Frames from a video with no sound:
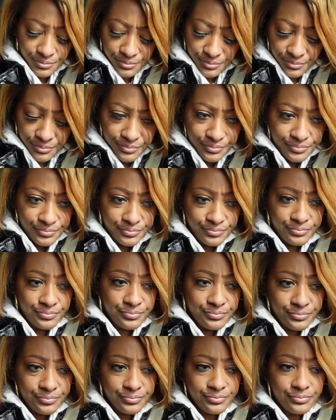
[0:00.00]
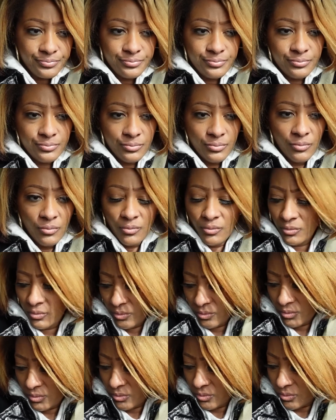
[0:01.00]

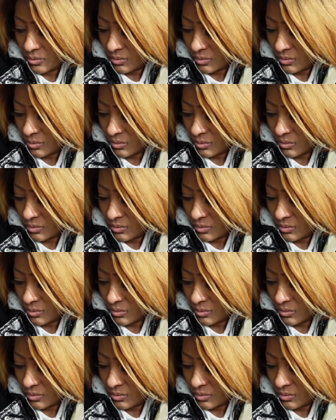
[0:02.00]
(no one is talking)